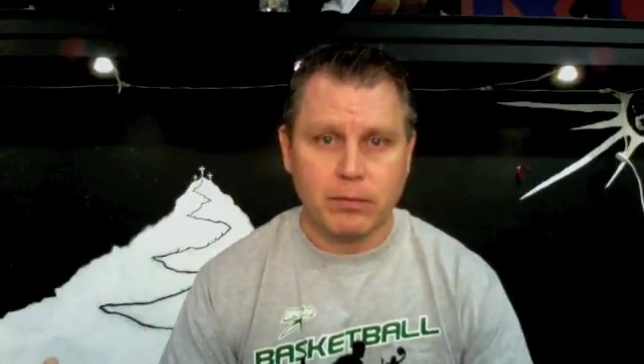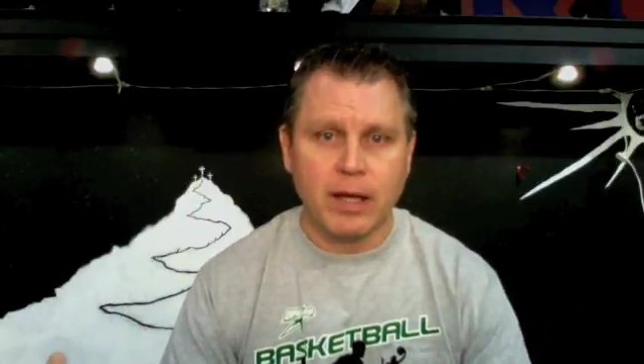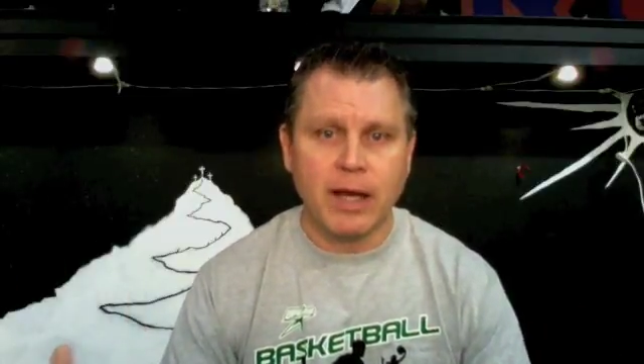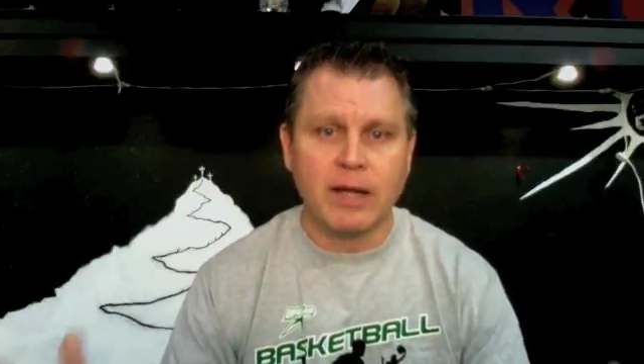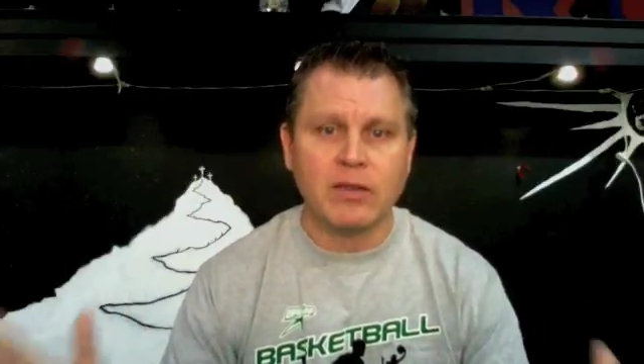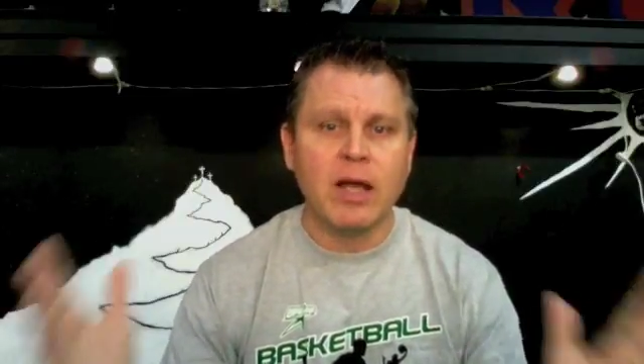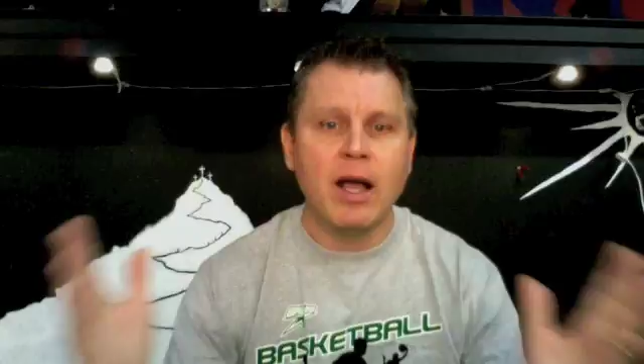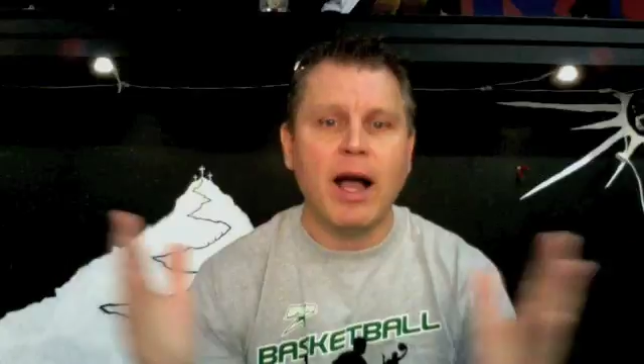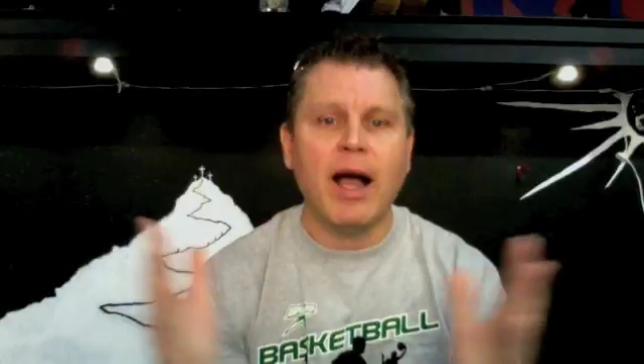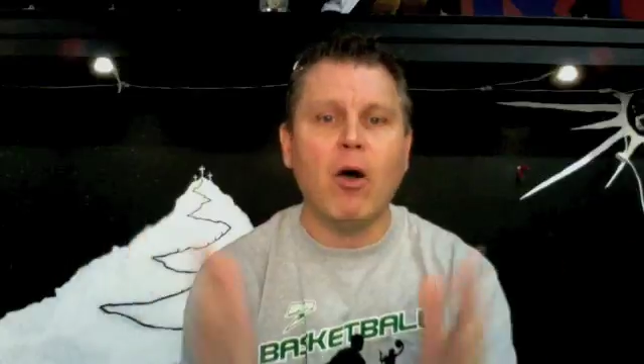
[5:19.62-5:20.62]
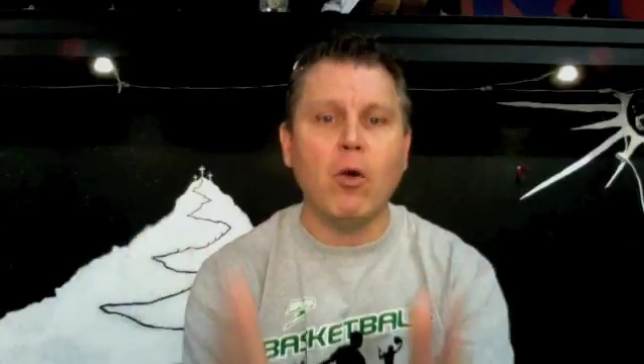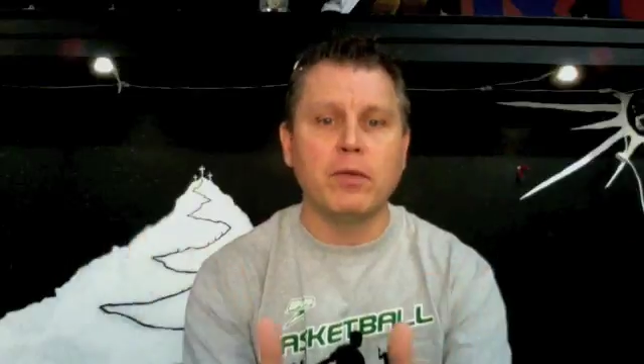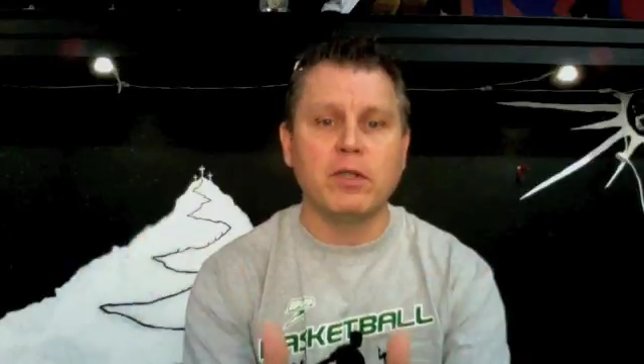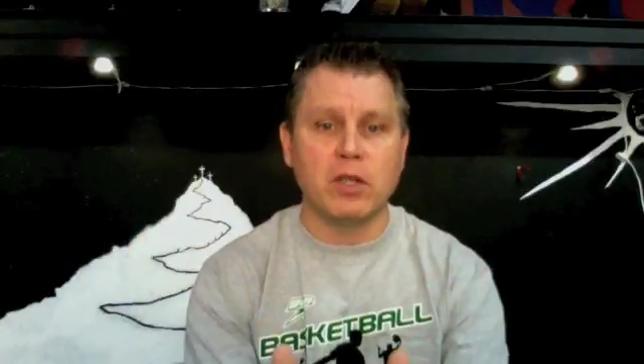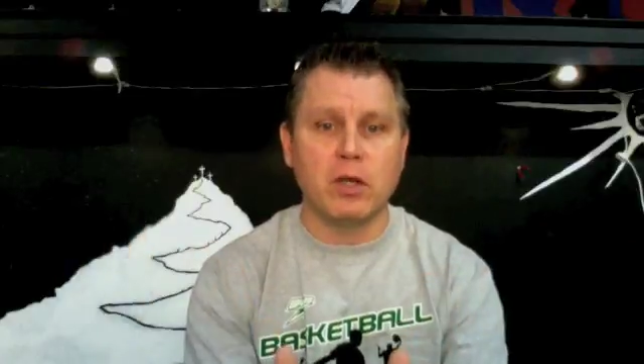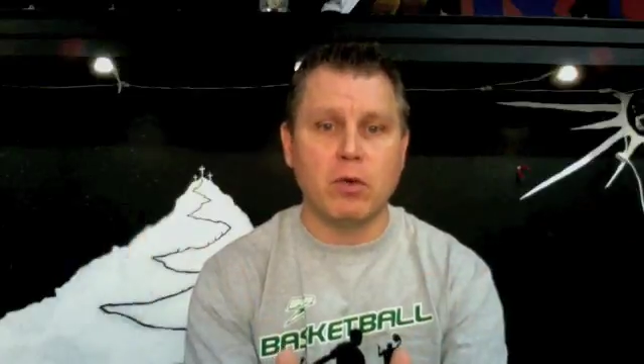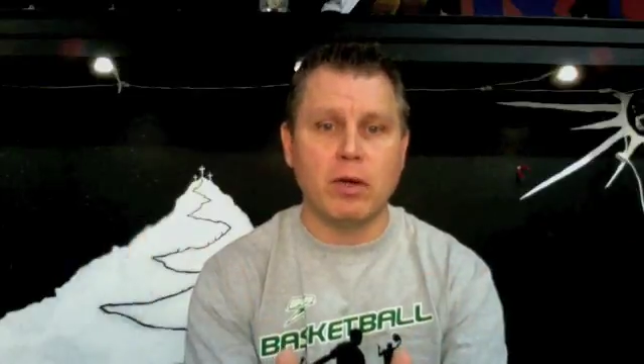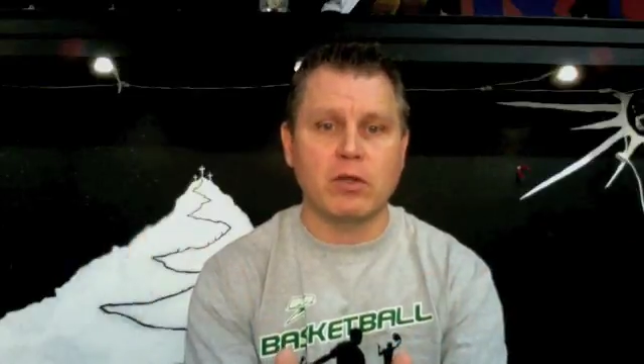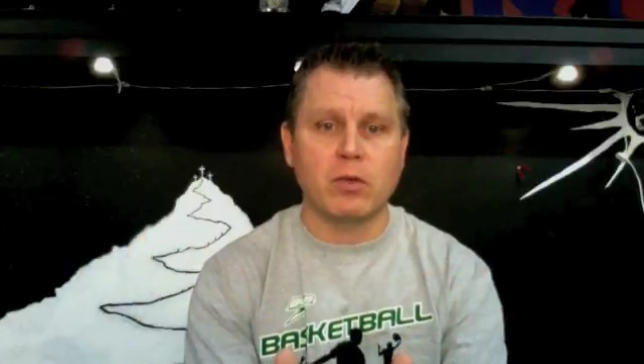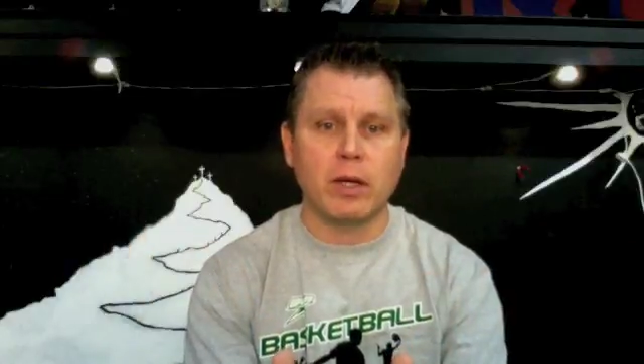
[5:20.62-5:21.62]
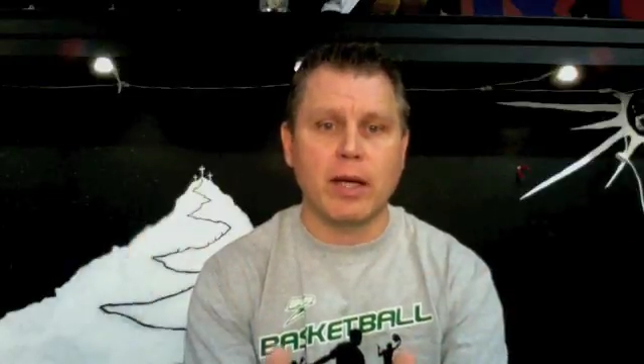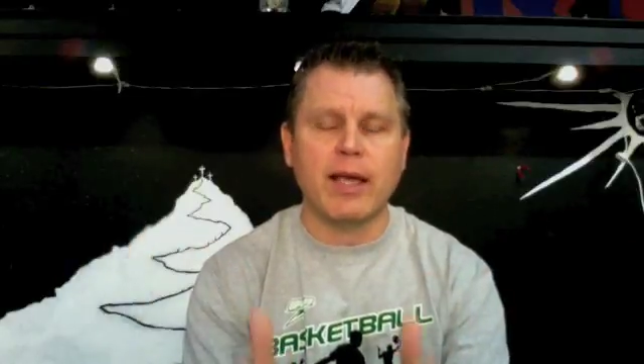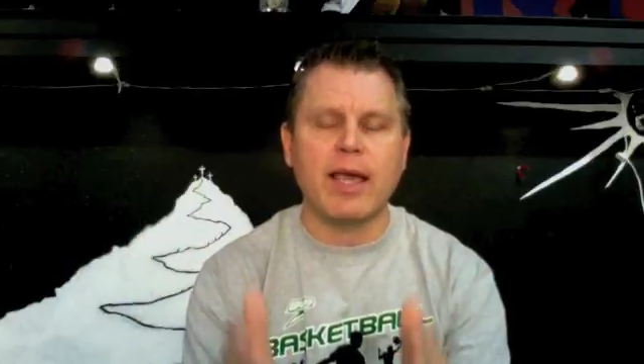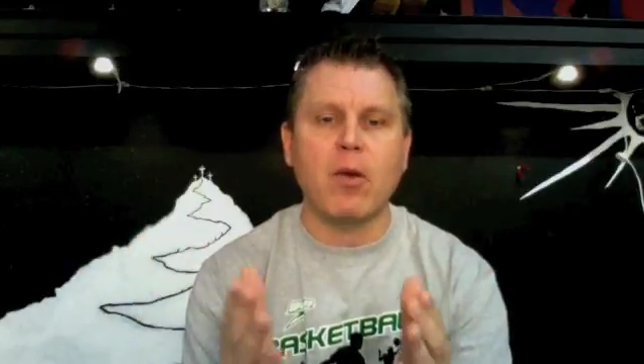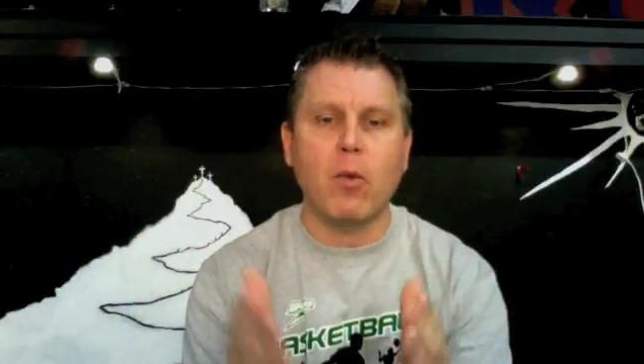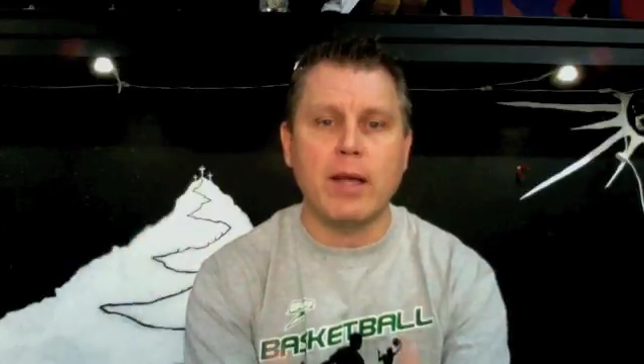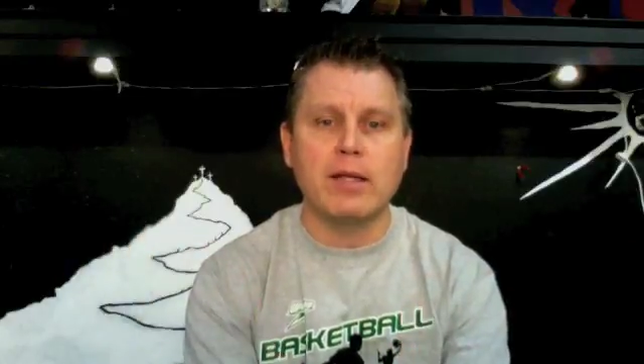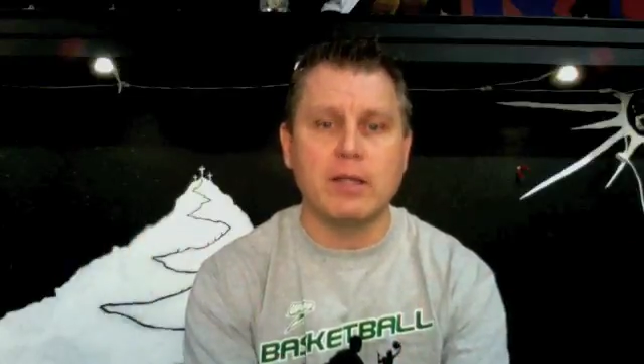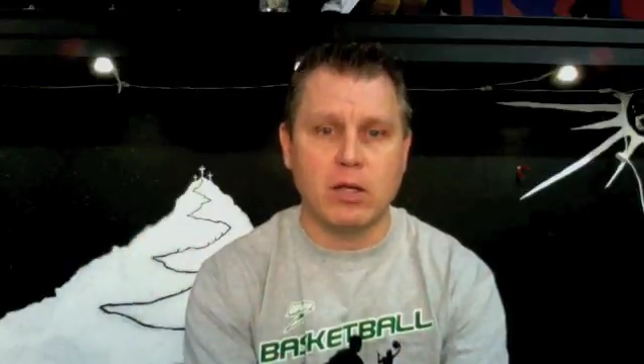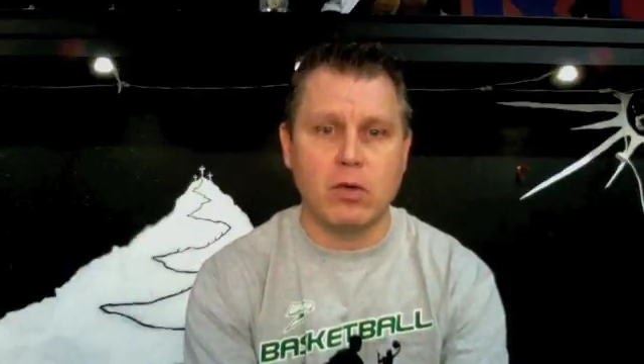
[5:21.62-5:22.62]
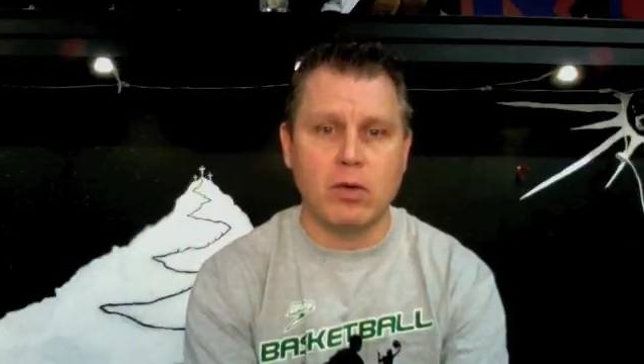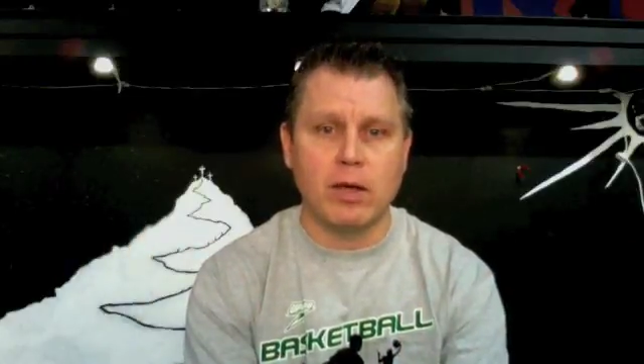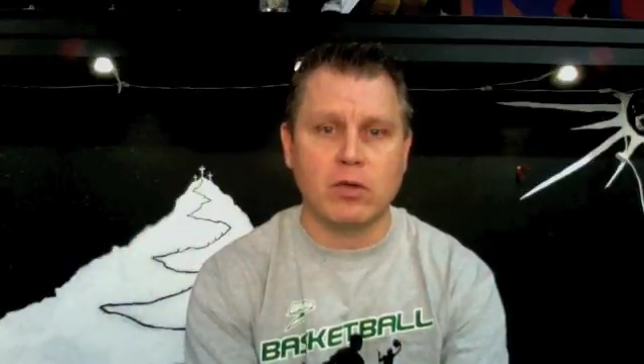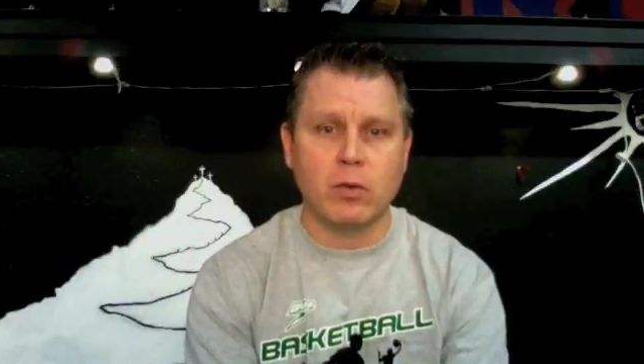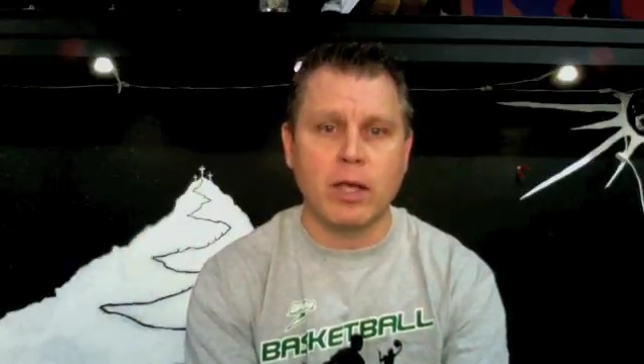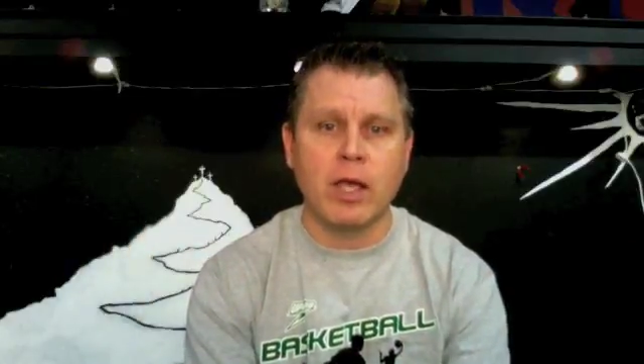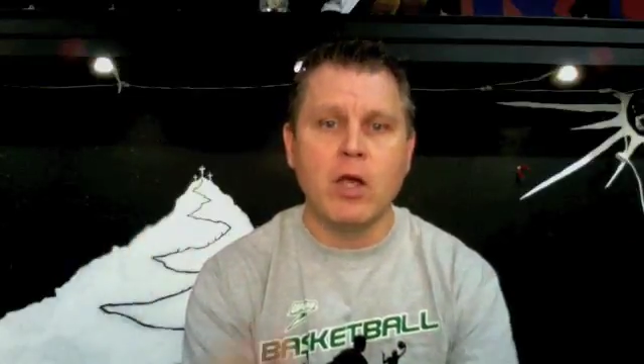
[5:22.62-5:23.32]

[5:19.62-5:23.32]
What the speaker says: Guys, I hope to see you next week. I can't wait to see you next week.